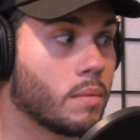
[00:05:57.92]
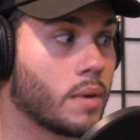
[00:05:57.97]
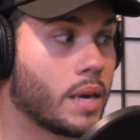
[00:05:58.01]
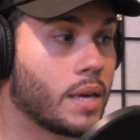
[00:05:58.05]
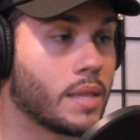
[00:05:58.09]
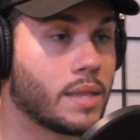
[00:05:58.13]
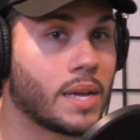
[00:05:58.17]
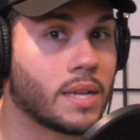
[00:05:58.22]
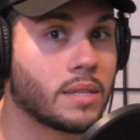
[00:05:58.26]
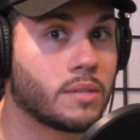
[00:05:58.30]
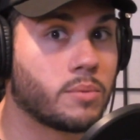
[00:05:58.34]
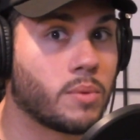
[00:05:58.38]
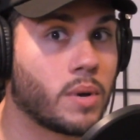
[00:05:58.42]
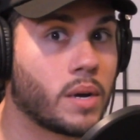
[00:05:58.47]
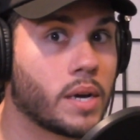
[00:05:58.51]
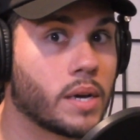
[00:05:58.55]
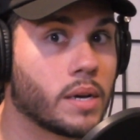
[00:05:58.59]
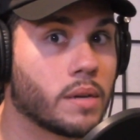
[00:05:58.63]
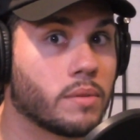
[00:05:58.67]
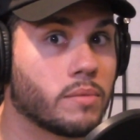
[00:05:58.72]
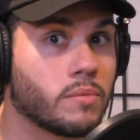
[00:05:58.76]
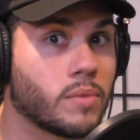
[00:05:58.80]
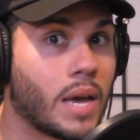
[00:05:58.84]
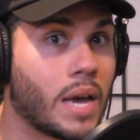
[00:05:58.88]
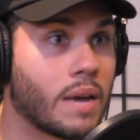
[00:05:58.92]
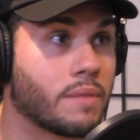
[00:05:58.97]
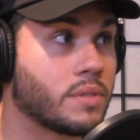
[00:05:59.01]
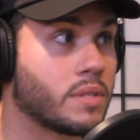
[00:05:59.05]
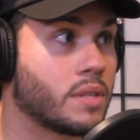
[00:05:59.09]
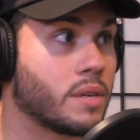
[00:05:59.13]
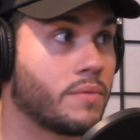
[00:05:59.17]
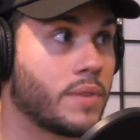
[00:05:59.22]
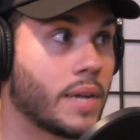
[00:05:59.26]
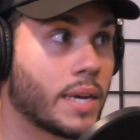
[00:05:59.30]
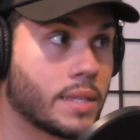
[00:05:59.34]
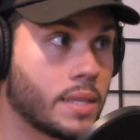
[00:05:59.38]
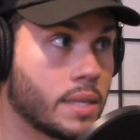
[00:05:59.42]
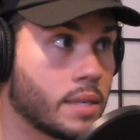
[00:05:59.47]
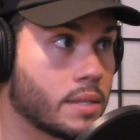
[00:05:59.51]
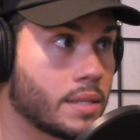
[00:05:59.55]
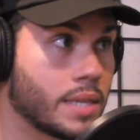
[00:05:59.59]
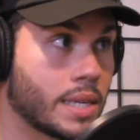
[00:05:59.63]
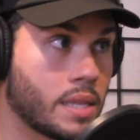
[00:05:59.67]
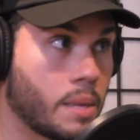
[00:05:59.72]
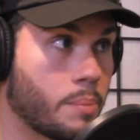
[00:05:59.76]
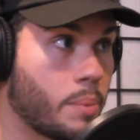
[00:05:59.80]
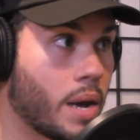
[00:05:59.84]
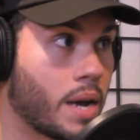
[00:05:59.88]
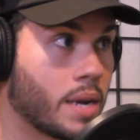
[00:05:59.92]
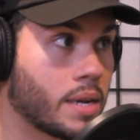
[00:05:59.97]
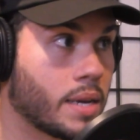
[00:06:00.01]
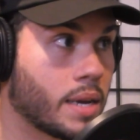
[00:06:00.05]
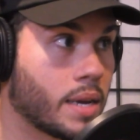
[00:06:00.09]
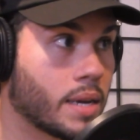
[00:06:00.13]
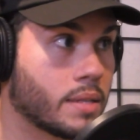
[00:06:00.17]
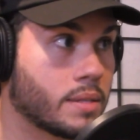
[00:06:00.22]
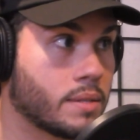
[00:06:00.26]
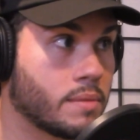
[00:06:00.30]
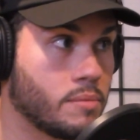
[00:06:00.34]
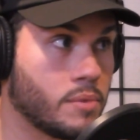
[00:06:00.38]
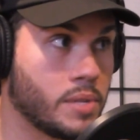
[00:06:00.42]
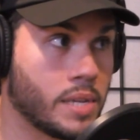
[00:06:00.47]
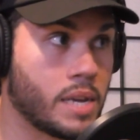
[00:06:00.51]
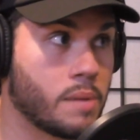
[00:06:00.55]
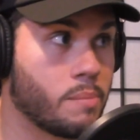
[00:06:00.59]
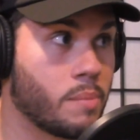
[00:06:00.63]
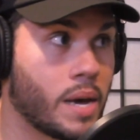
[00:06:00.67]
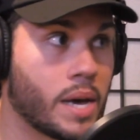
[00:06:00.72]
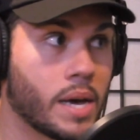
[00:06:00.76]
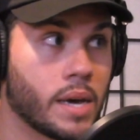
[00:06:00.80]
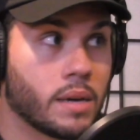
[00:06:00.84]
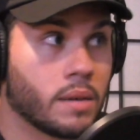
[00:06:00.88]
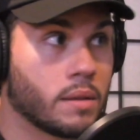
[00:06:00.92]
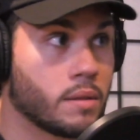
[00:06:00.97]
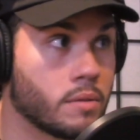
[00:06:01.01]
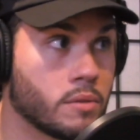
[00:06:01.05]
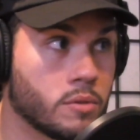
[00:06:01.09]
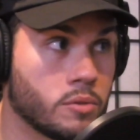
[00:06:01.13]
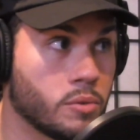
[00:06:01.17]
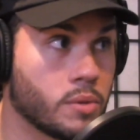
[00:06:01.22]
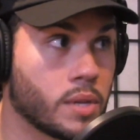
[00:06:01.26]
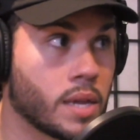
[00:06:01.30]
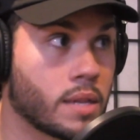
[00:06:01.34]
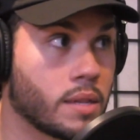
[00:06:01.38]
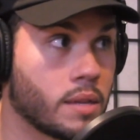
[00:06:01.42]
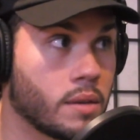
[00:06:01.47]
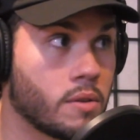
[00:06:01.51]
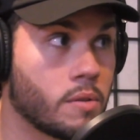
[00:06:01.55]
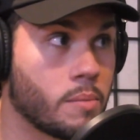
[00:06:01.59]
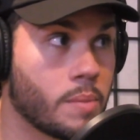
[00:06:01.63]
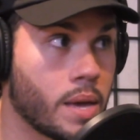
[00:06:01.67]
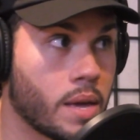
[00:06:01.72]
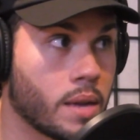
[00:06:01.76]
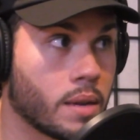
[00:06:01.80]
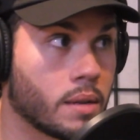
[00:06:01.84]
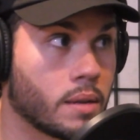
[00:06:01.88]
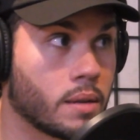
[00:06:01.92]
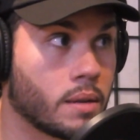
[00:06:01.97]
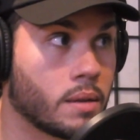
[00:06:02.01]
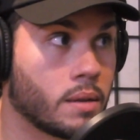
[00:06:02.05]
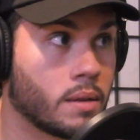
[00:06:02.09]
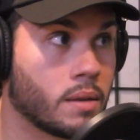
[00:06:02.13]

And that's why I have stuff like this, like the podcast, led by two Latino men,